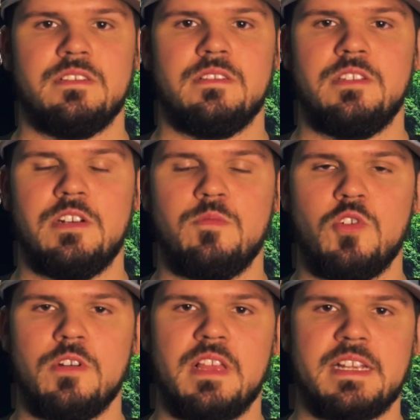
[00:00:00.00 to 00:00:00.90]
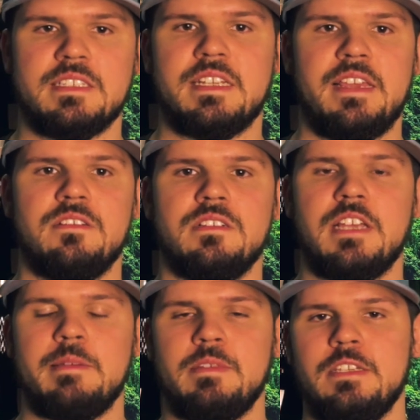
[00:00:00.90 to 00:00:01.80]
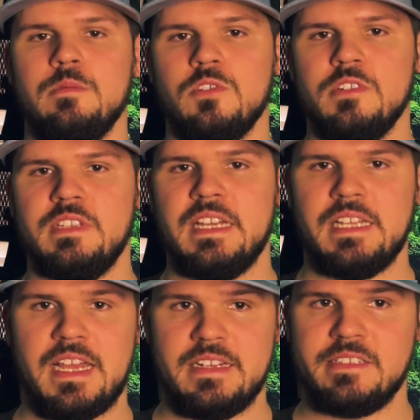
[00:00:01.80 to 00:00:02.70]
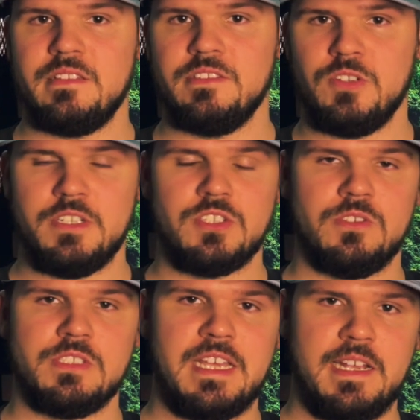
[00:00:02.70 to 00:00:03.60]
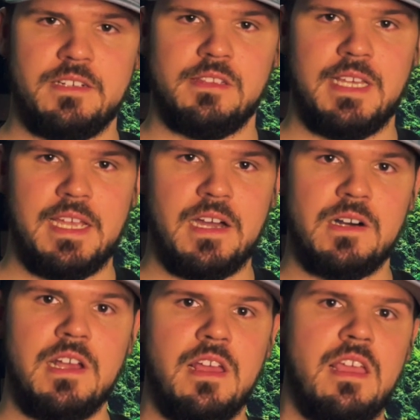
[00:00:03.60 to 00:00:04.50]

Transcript: you know, more like a standard type keyboard that has the traditional staggered layout,